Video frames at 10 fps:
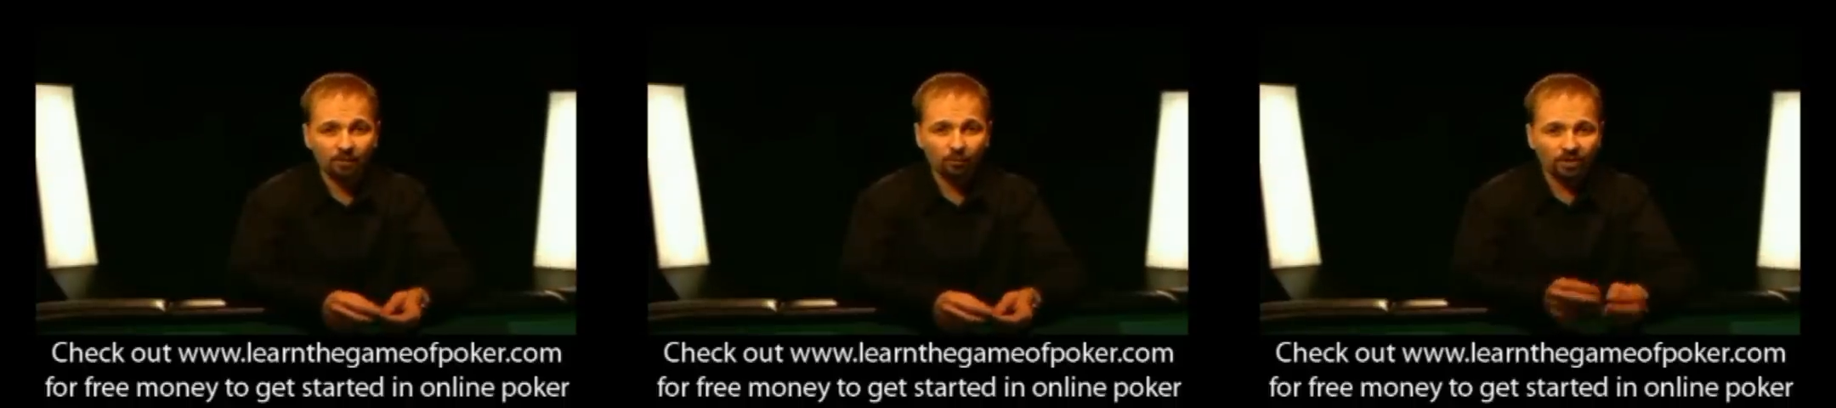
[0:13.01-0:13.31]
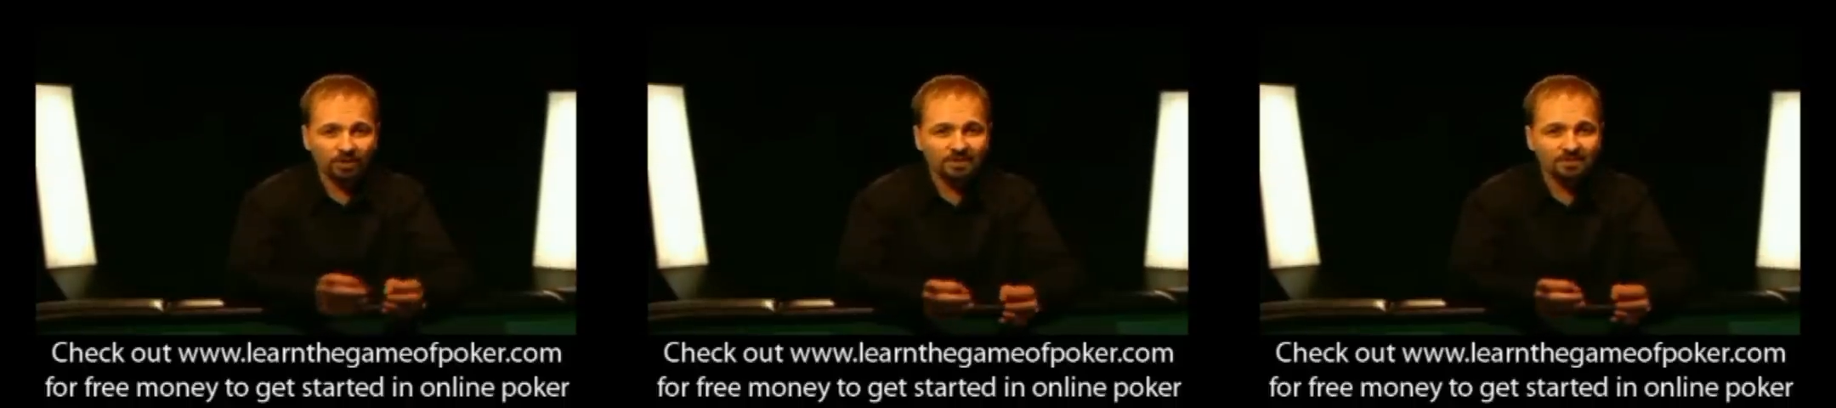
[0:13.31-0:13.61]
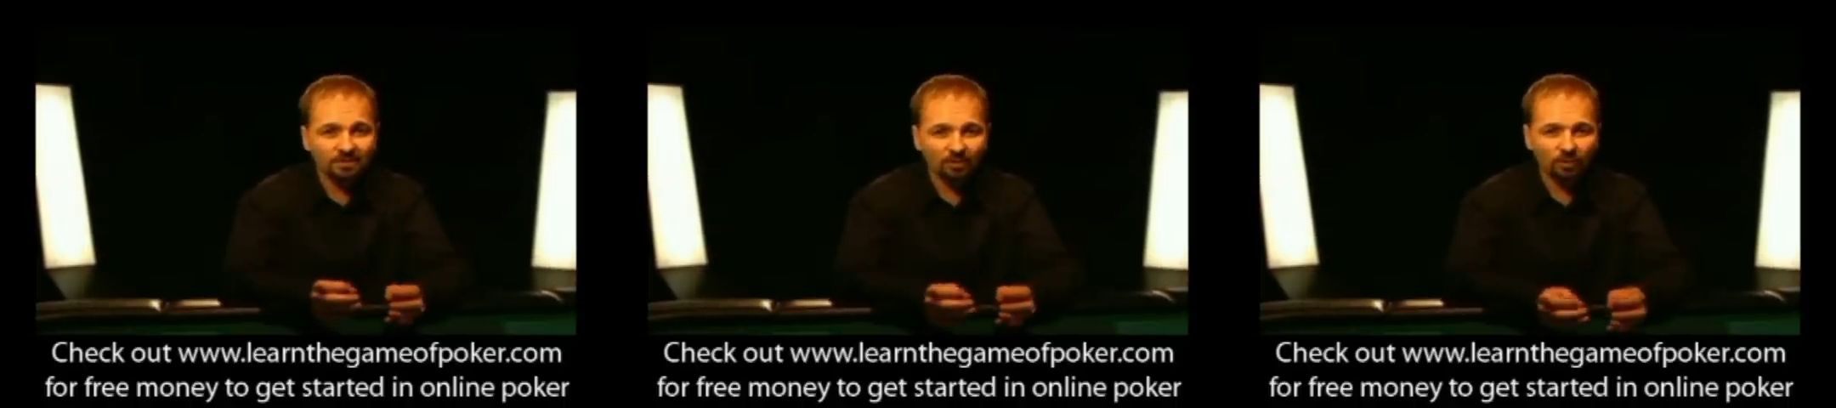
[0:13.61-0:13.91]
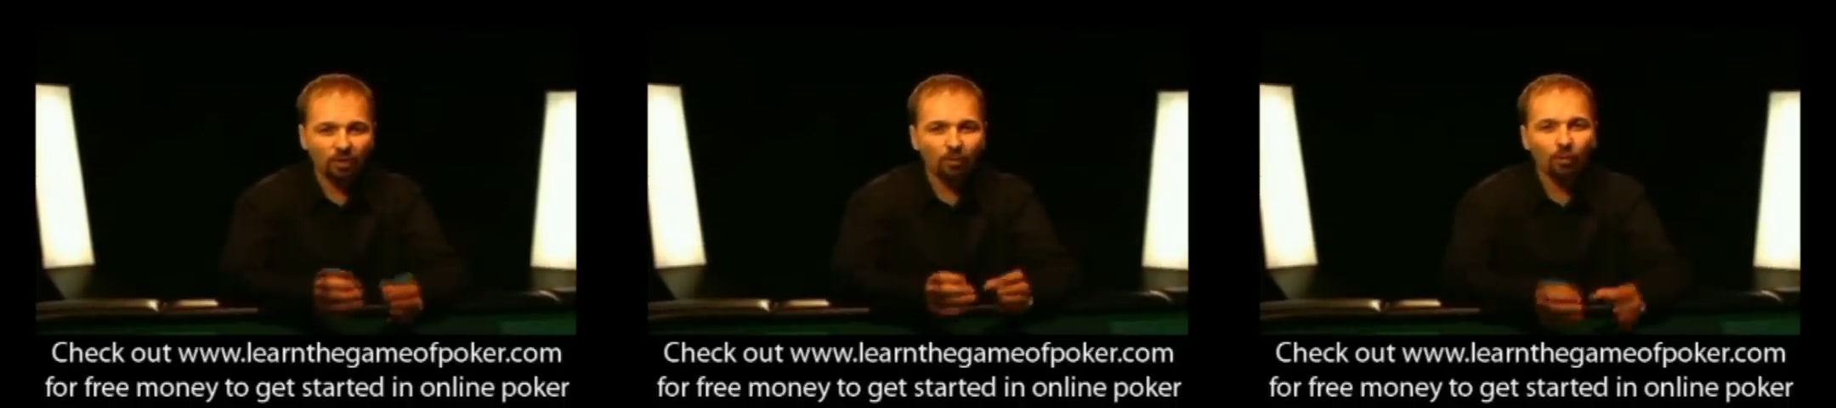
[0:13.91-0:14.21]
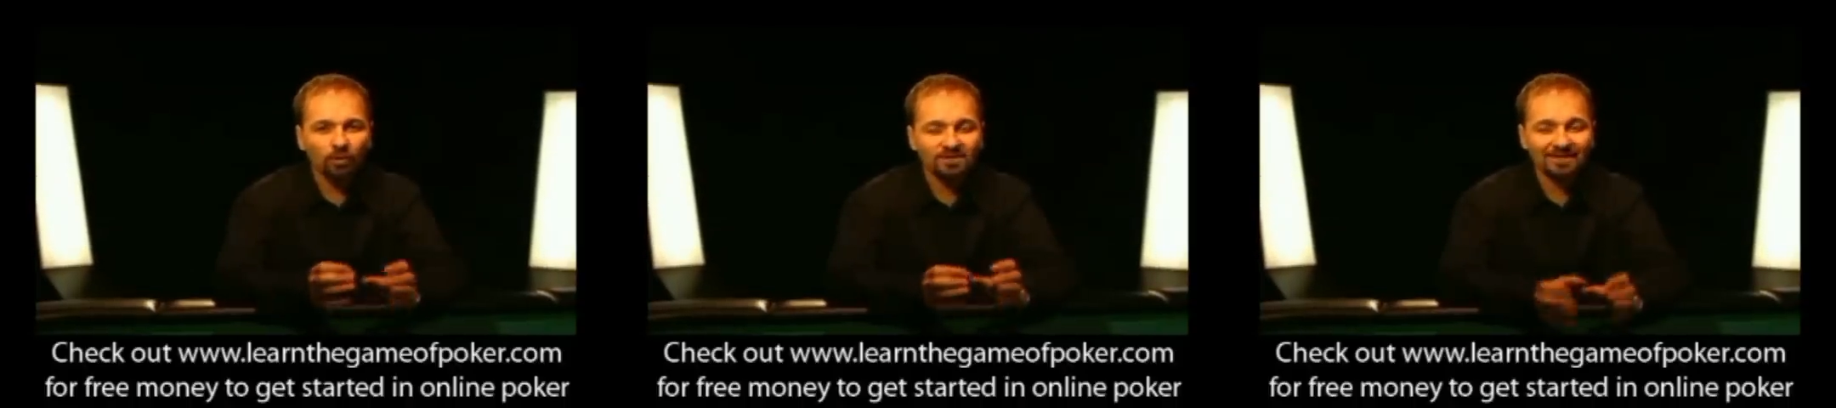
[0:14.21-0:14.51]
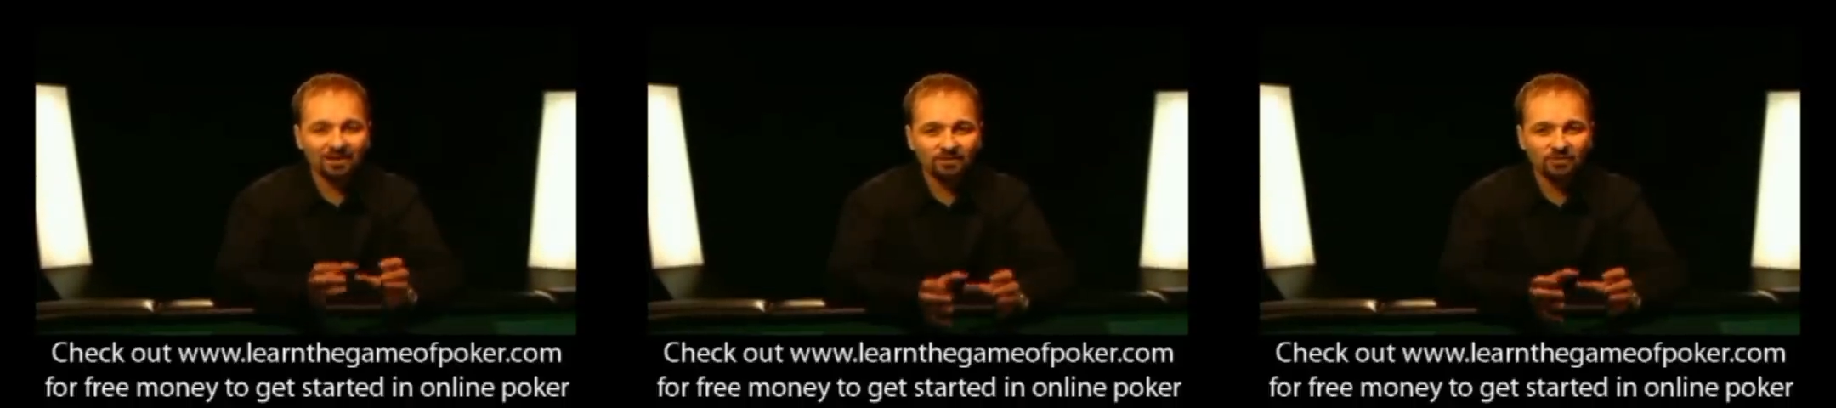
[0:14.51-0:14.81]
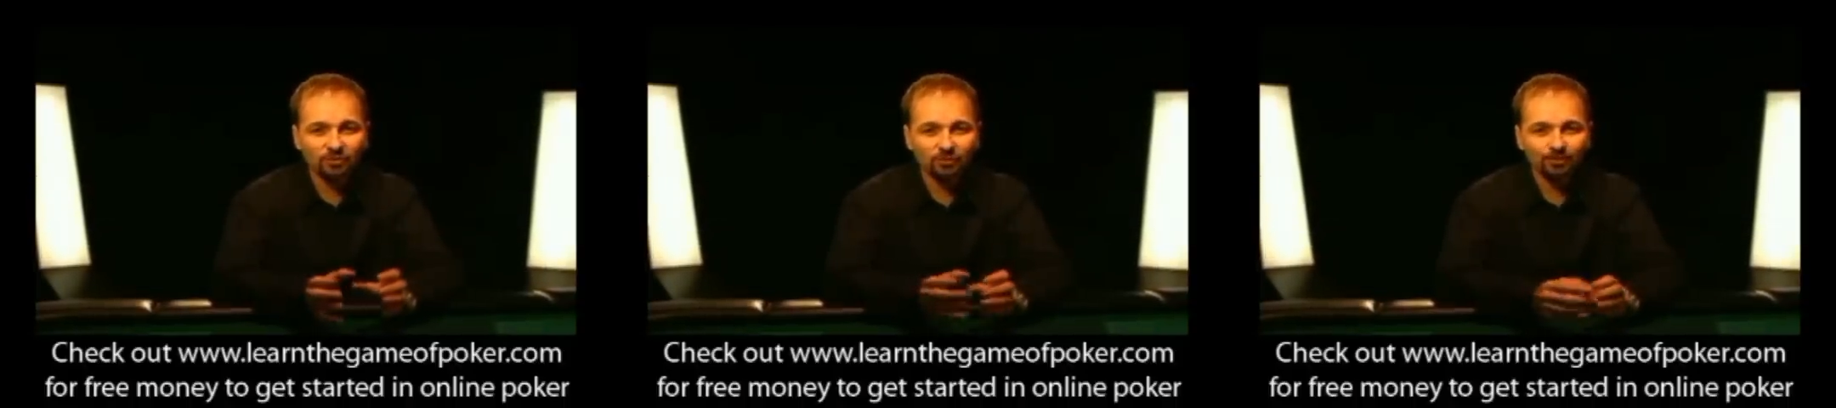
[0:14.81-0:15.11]
But realistically, what it all boils down
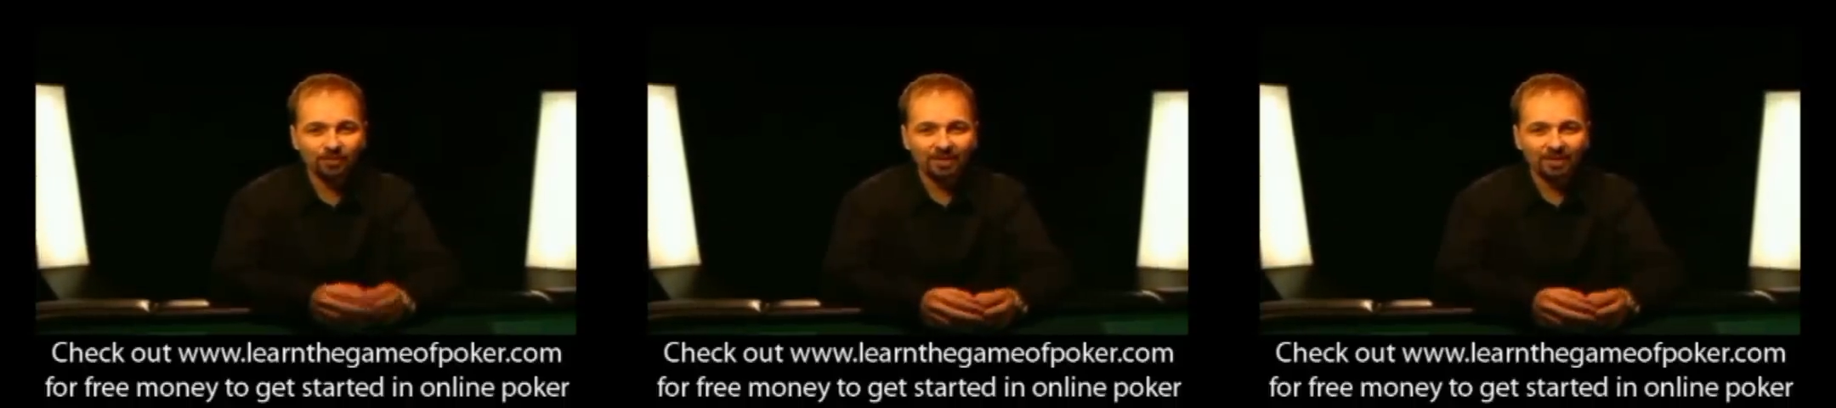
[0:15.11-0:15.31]
to